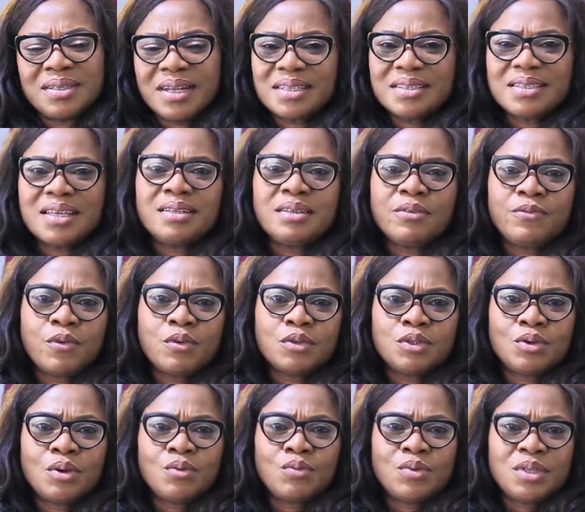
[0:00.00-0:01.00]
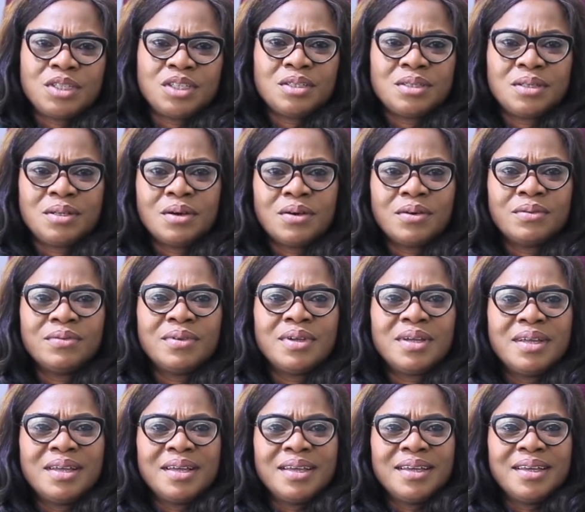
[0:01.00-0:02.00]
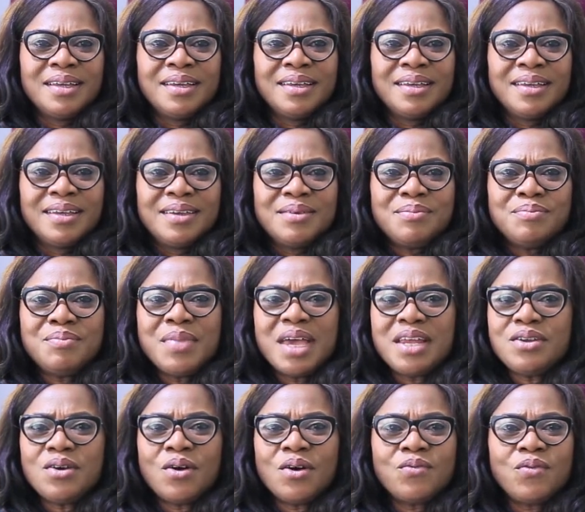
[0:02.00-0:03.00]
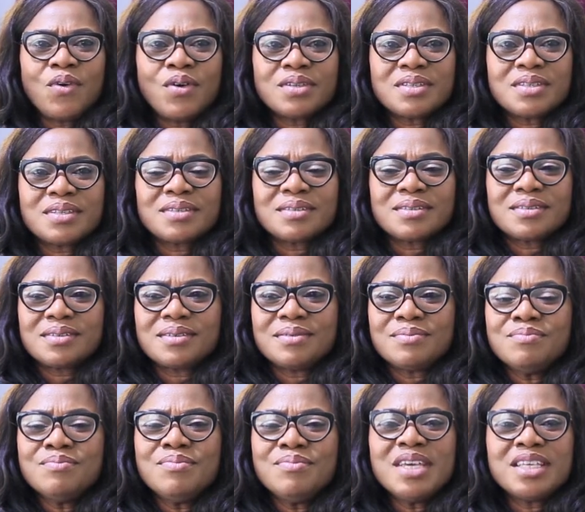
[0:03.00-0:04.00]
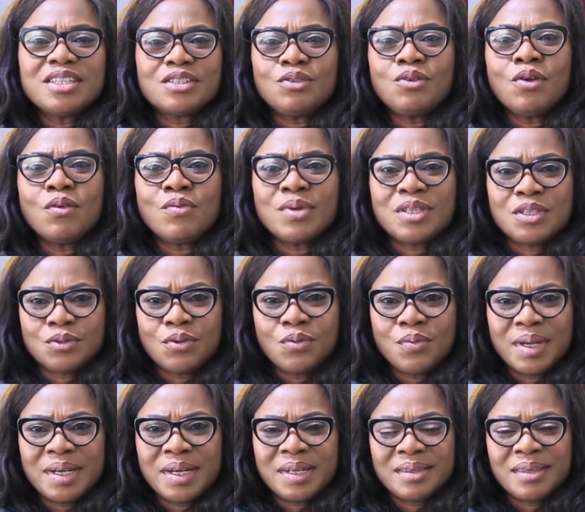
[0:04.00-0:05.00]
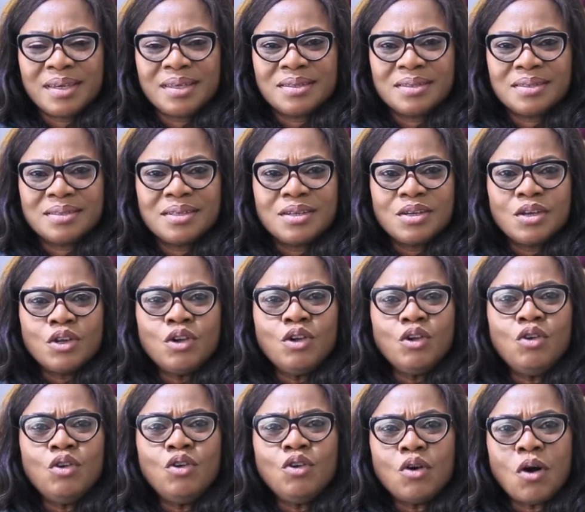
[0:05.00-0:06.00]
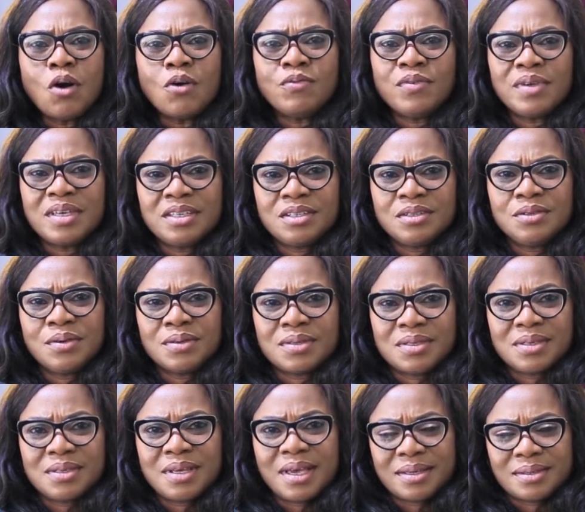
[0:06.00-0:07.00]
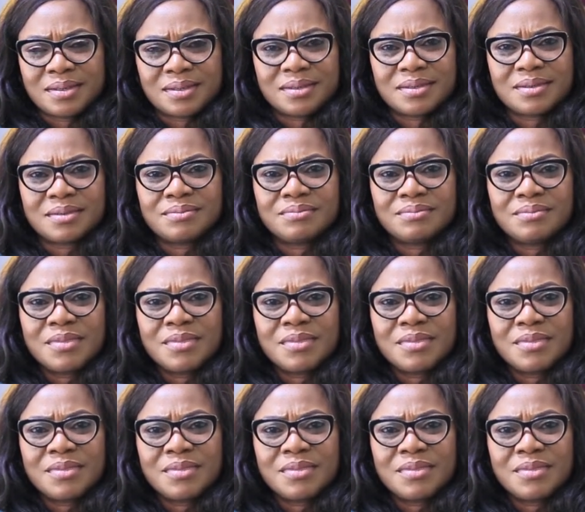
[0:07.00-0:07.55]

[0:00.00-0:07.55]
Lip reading: Let's take the first one, which is love. Many of us mix love with so many things. Love is not sex.